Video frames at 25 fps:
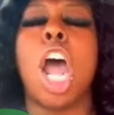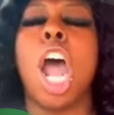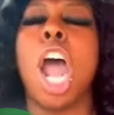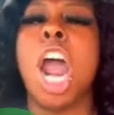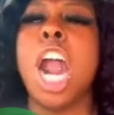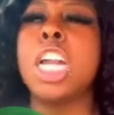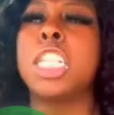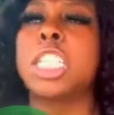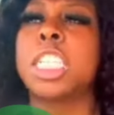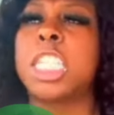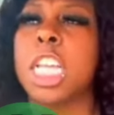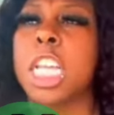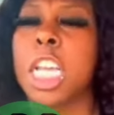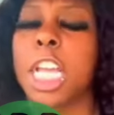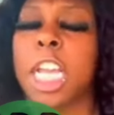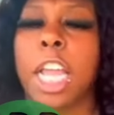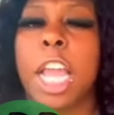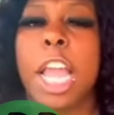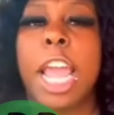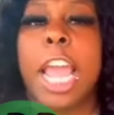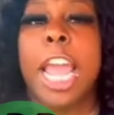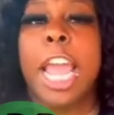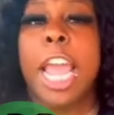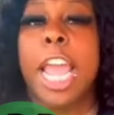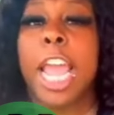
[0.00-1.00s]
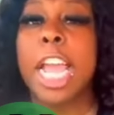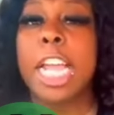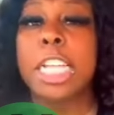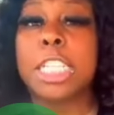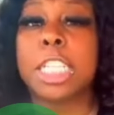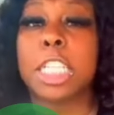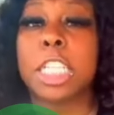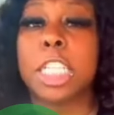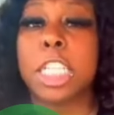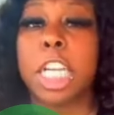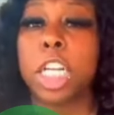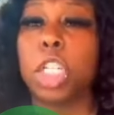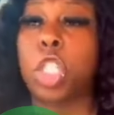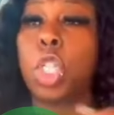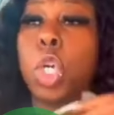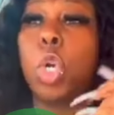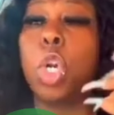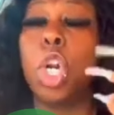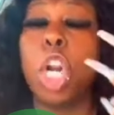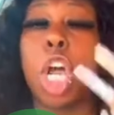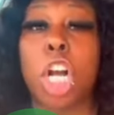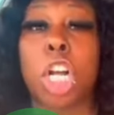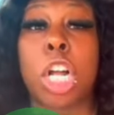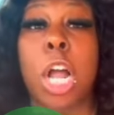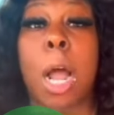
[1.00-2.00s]
side. So, Auntie, did
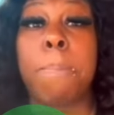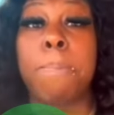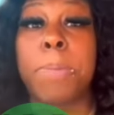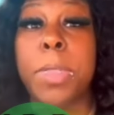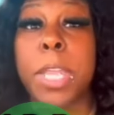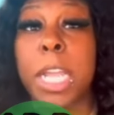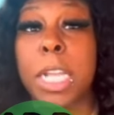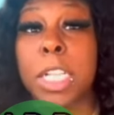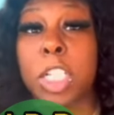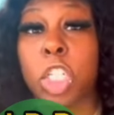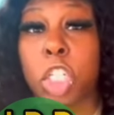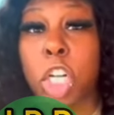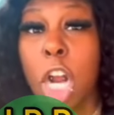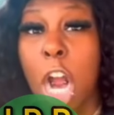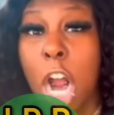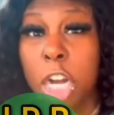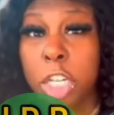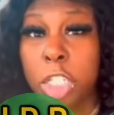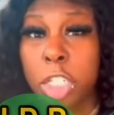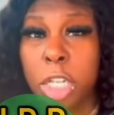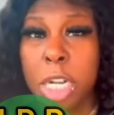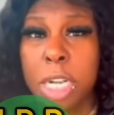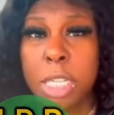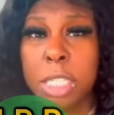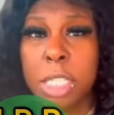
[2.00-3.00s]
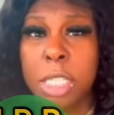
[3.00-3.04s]
you look up these charges?